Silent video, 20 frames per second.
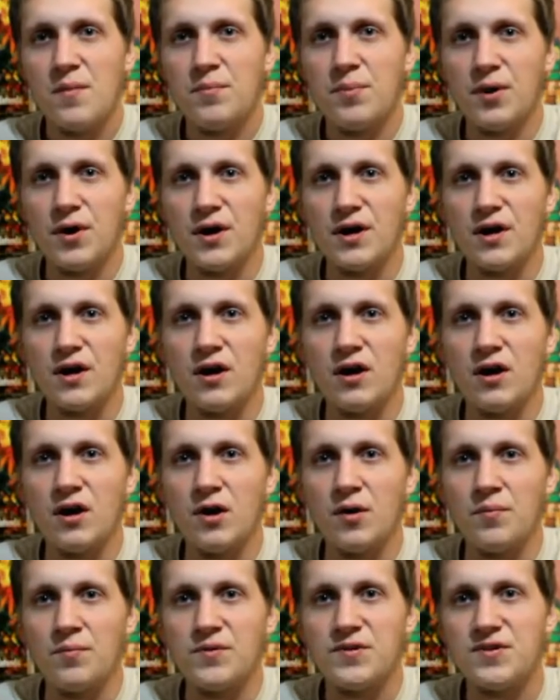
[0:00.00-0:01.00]
but
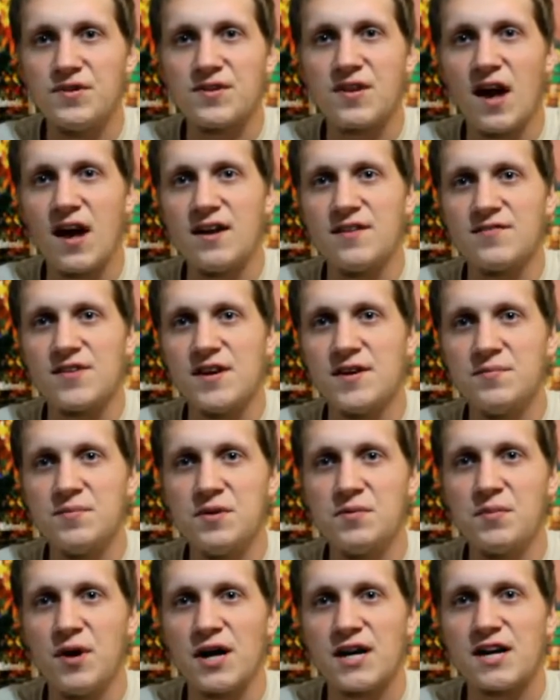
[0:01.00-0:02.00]
this is kind of going to
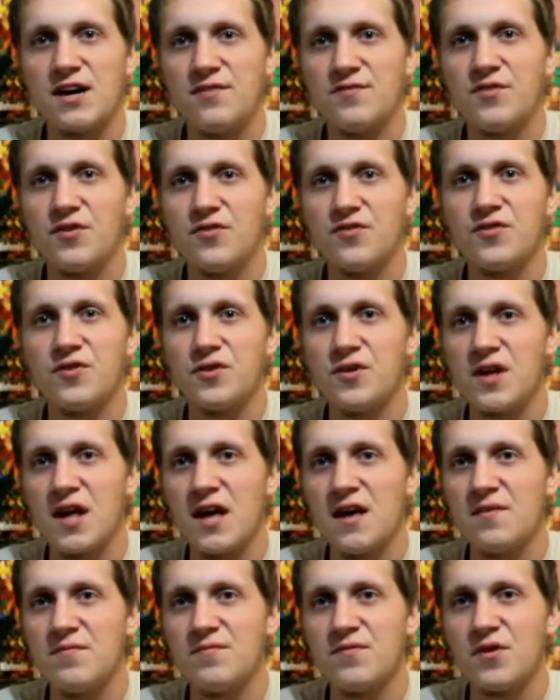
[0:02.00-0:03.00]
be my comfort food
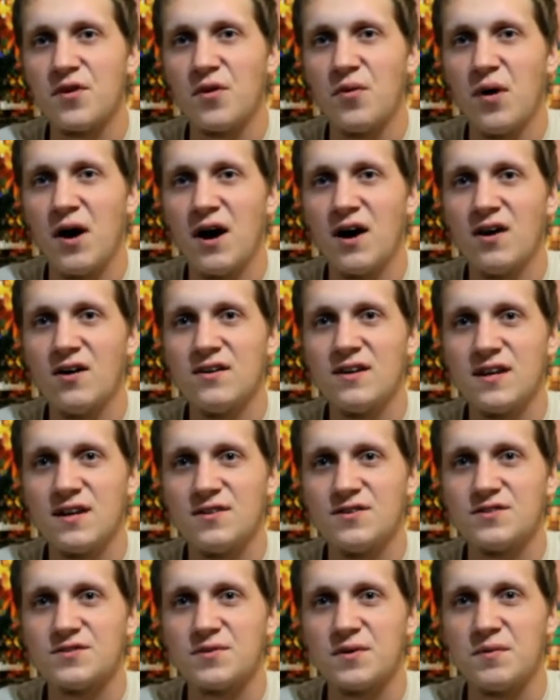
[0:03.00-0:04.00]
game for a while,
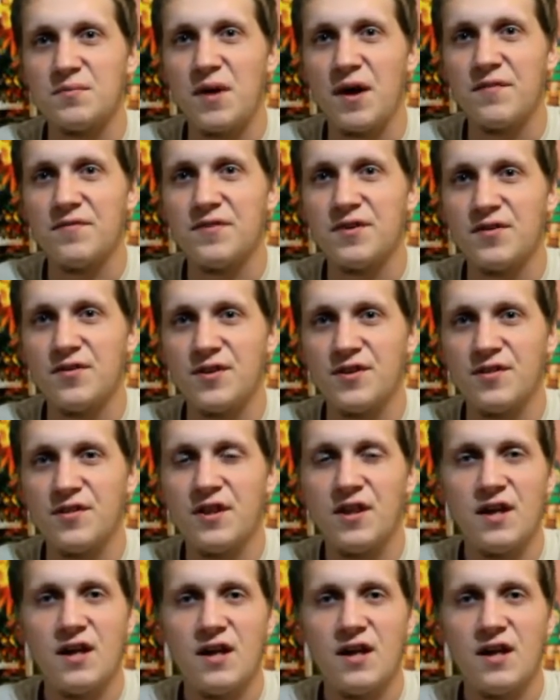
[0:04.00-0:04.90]
just when I'm not feeling